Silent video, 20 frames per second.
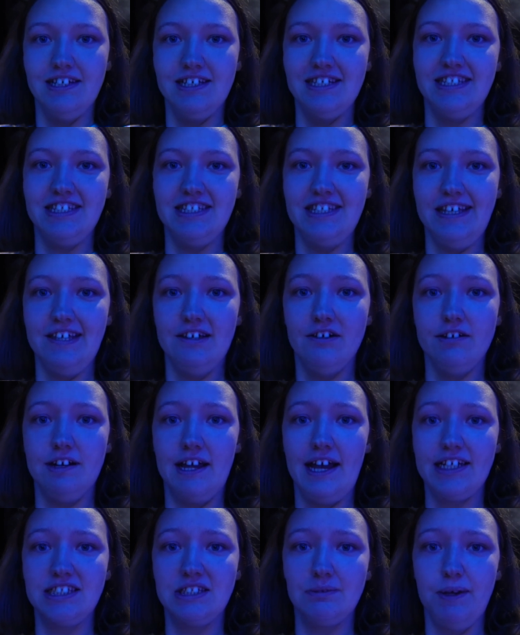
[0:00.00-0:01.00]
See you
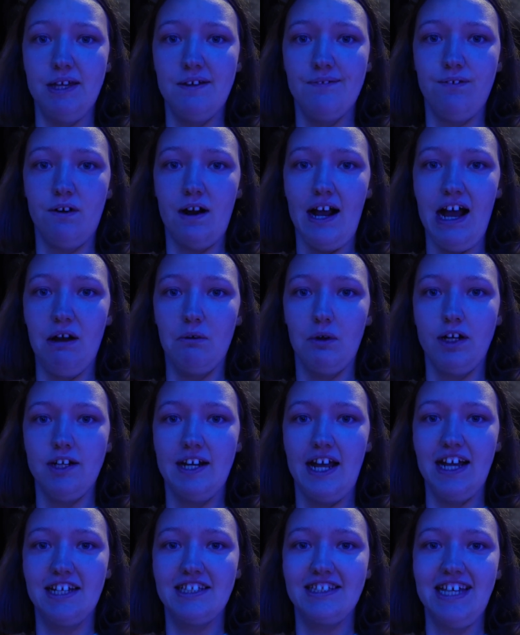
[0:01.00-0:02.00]
next week for our
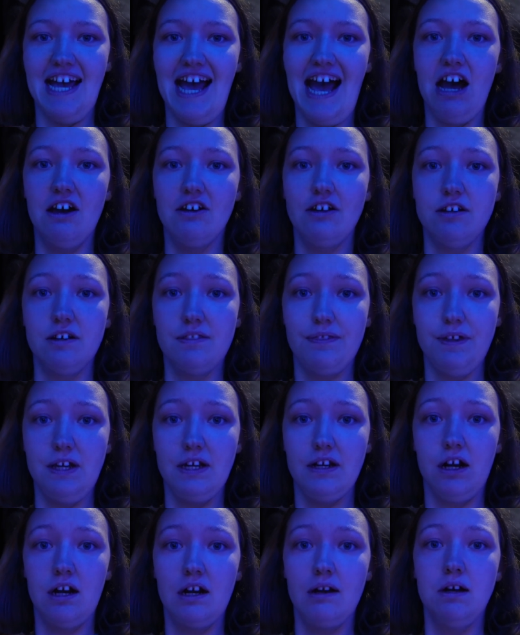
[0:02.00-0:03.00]
next Out of the
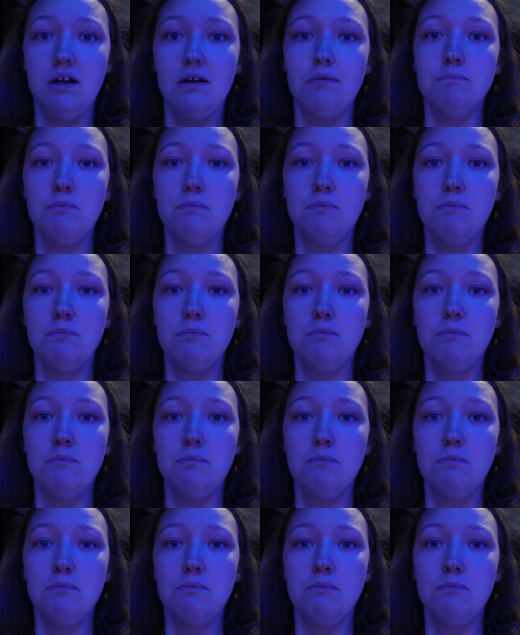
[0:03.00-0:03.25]
Theater